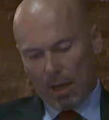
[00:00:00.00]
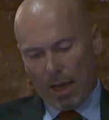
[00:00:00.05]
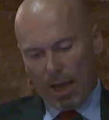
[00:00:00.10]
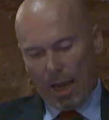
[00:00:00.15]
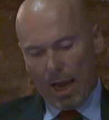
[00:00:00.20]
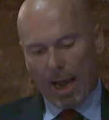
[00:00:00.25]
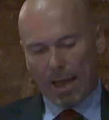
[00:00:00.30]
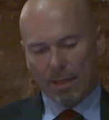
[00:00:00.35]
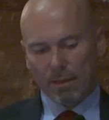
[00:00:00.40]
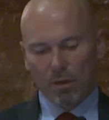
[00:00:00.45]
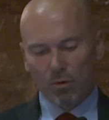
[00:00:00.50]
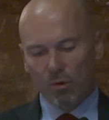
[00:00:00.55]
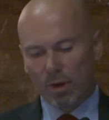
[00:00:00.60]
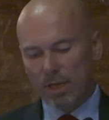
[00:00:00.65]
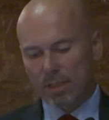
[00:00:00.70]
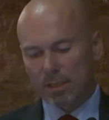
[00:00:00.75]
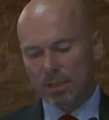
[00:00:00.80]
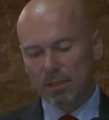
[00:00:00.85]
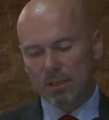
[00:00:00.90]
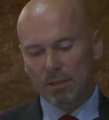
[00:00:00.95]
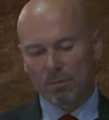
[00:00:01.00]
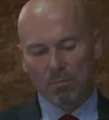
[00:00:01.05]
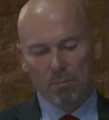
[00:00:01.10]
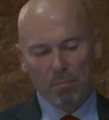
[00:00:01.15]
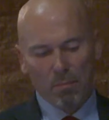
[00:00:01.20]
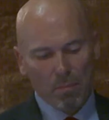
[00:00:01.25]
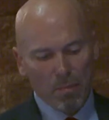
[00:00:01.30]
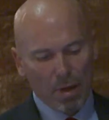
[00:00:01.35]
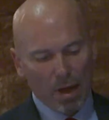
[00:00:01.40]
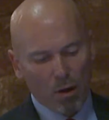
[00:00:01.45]
And
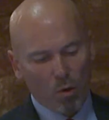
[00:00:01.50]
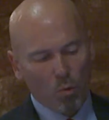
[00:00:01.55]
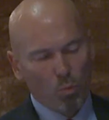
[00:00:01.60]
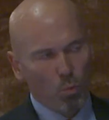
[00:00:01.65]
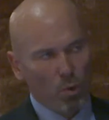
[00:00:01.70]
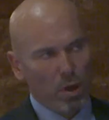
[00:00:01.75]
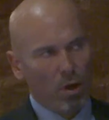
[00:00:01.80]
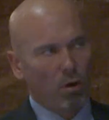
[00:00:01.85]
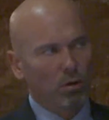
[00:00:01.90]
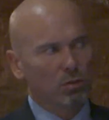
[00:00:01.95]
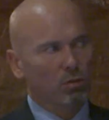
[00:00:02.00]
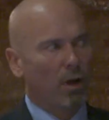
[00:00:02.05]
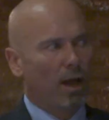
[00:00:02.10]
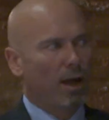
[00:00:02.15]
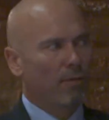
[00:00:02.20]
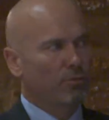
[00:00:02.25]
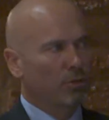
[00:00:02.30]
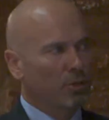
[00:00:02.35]
we also have to